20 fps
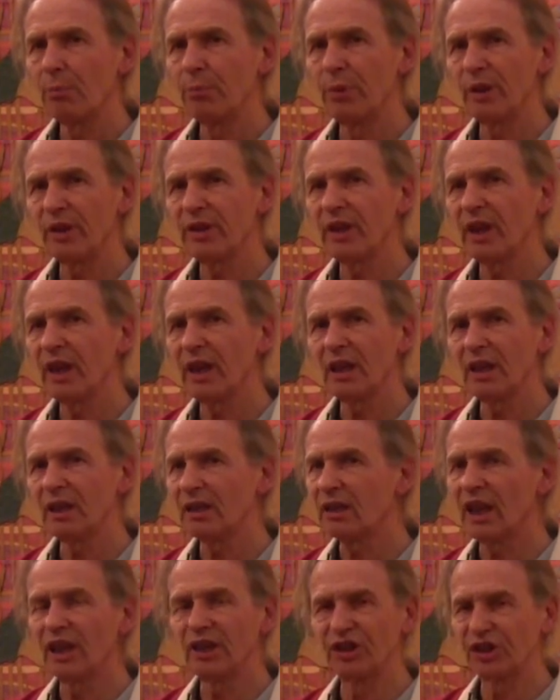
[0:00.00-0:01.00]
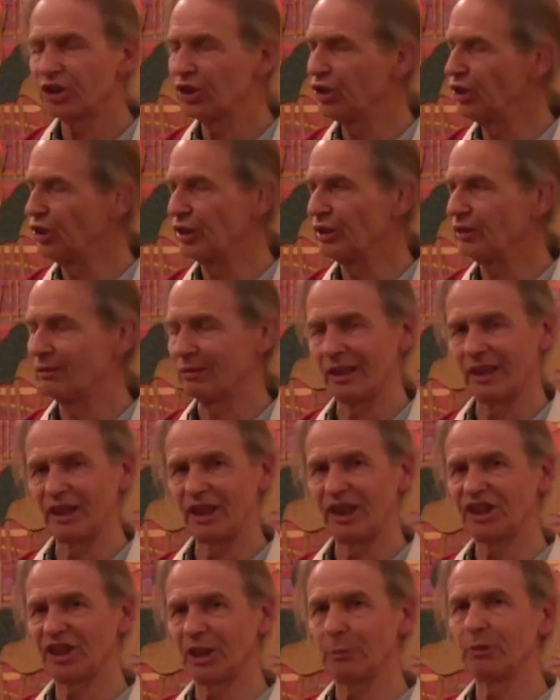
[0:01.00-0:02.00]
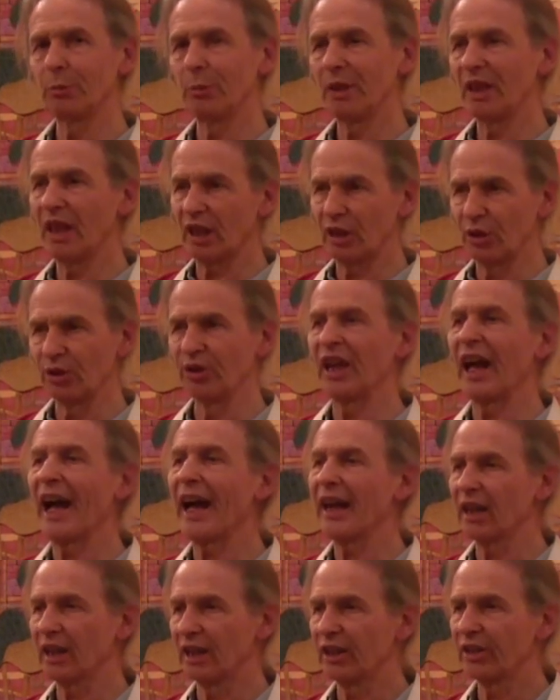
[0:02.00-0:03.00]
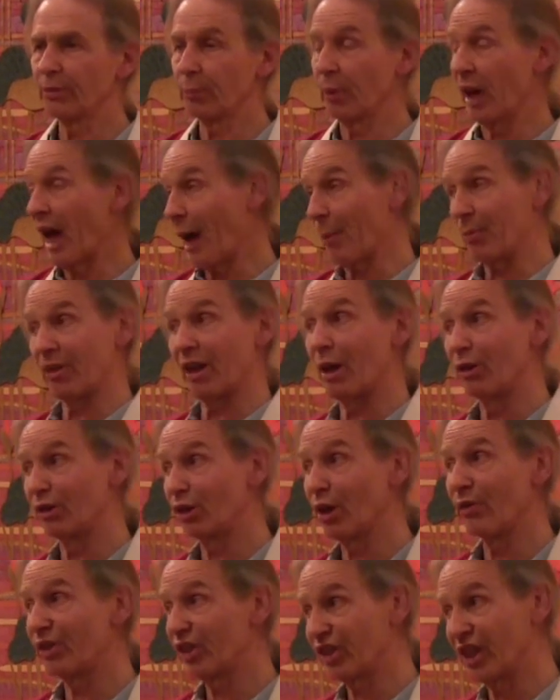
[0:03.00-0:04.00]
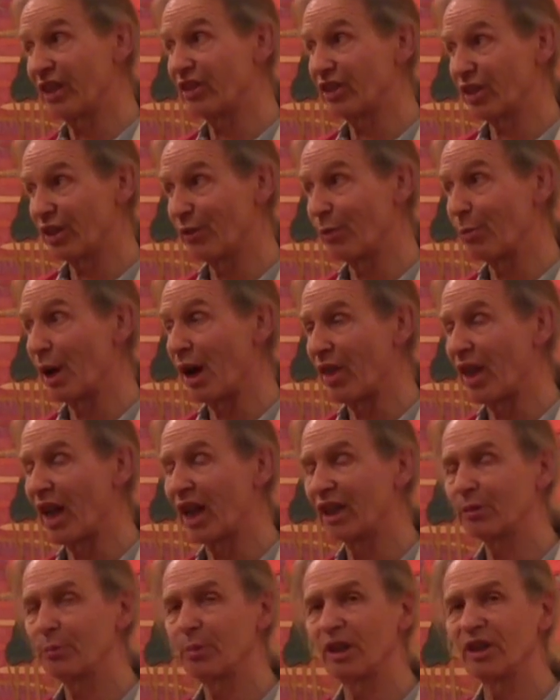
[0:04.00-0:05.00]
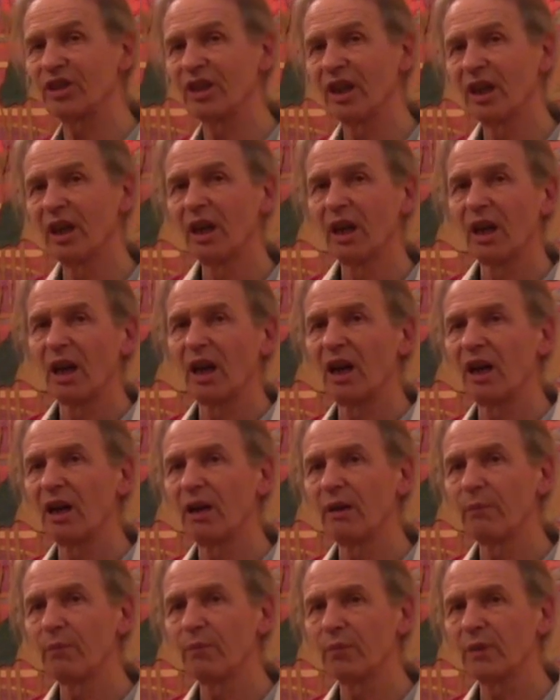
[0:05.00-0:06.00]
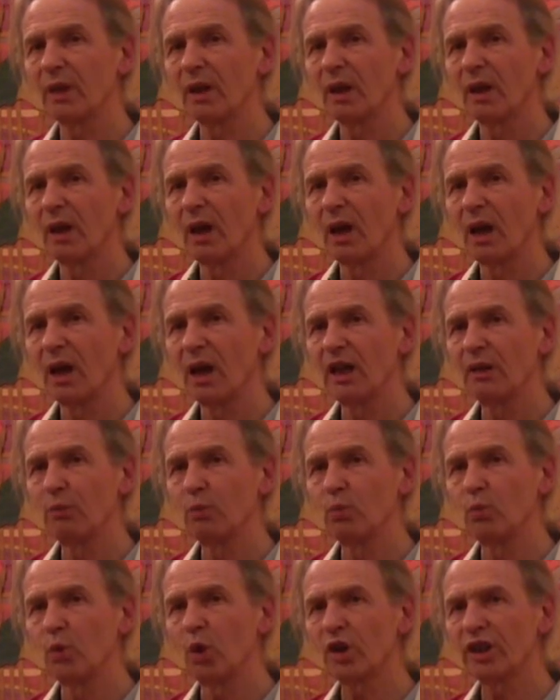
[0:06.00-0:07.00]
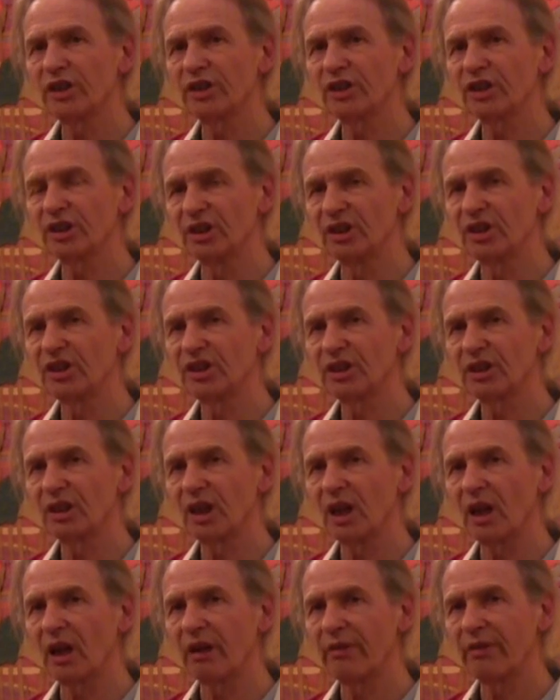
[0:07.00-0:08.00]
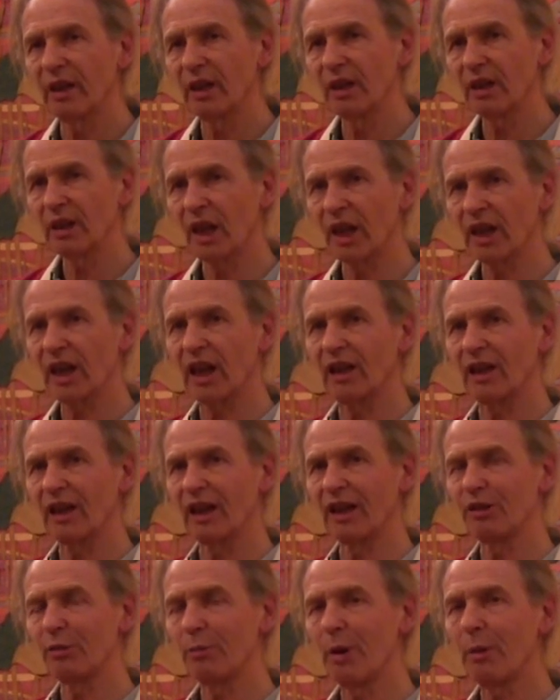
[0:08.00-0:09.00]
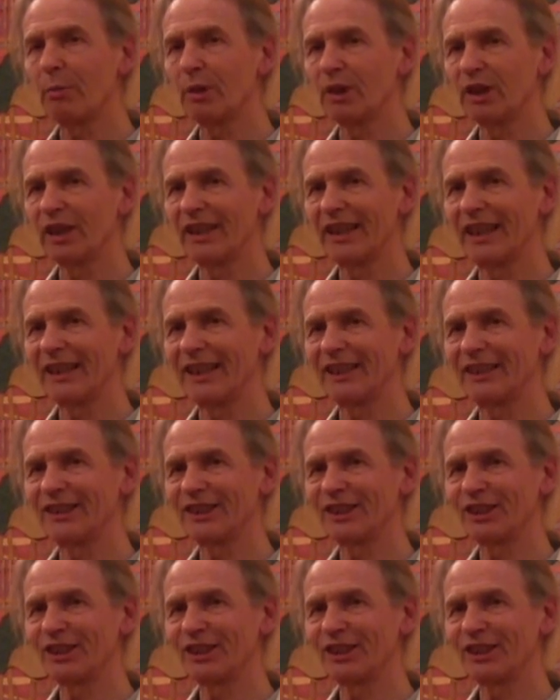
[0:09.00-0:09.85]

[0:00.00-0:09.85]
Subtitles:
but they just couldn't, it seemed to me they couldn't handle it. Perhaps I was oversensitive about that, but in one instance I felt like I remember he